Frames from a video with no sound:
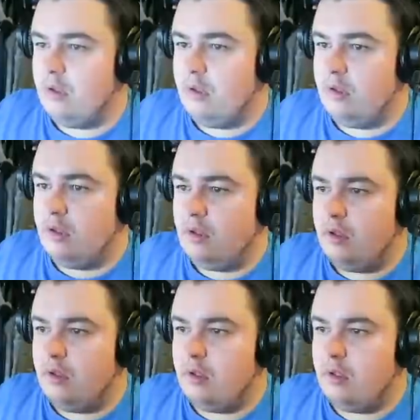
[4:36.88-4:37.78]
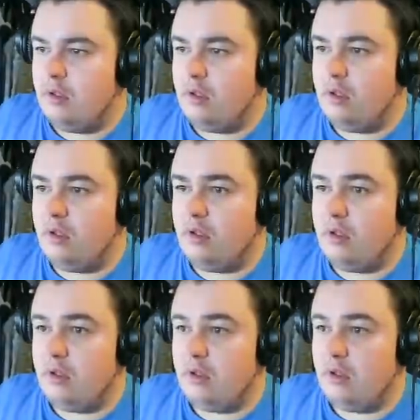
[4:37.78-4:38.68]

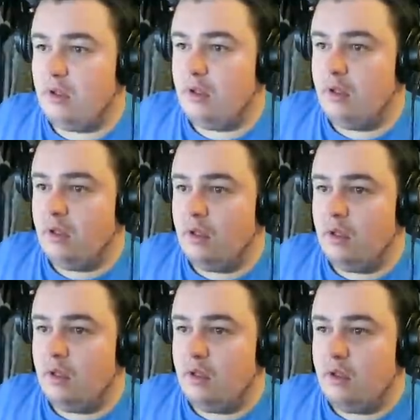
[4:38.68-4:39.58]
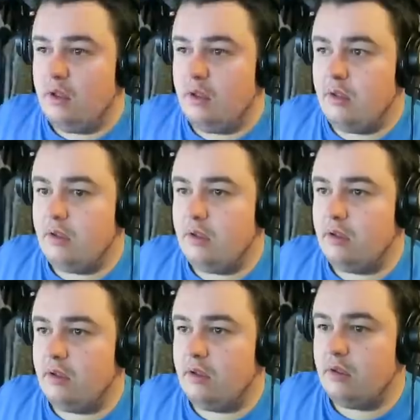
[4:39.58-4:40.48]

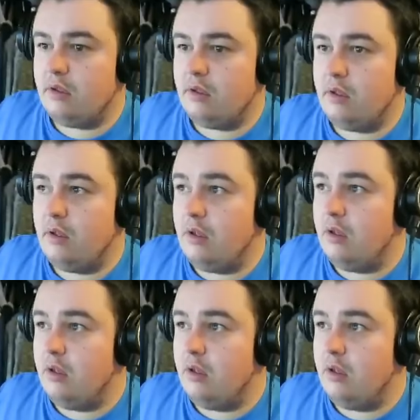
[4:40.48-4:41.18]
(silence)